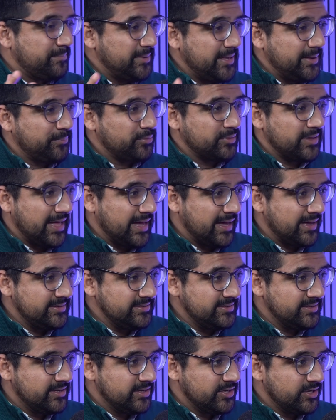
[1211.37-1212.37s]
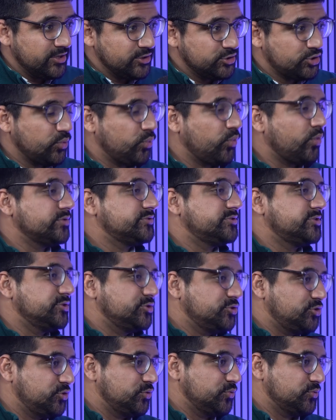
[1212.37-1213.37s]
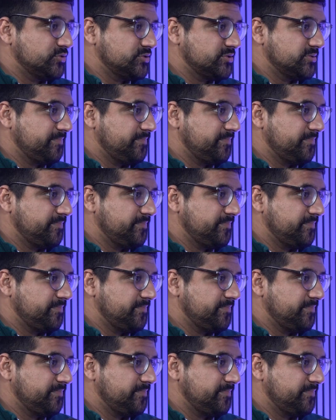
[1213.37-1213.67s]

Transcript: people had towards the Jews.